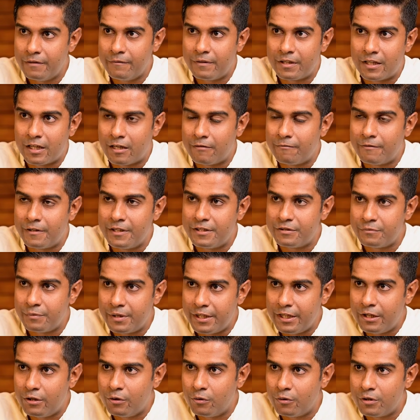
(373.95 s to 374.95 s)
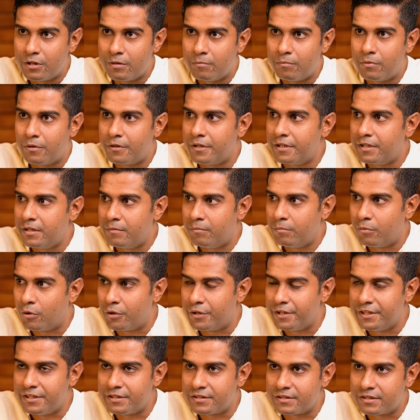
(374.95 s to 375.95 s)
When kapha is very low in the
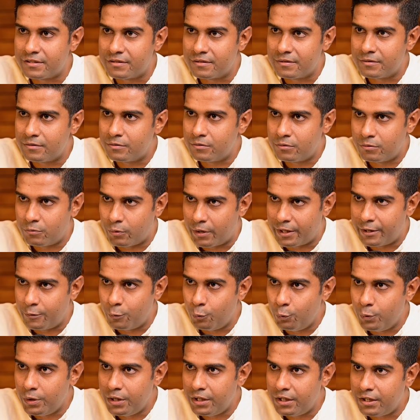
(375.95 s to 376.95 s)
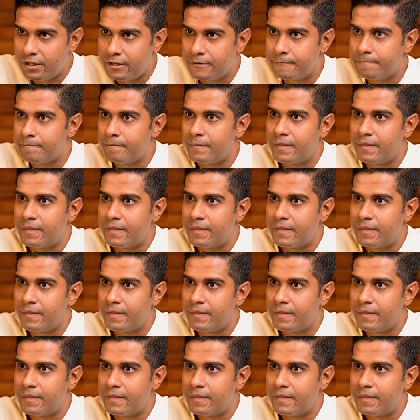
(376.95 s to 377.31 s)
body is quite weak.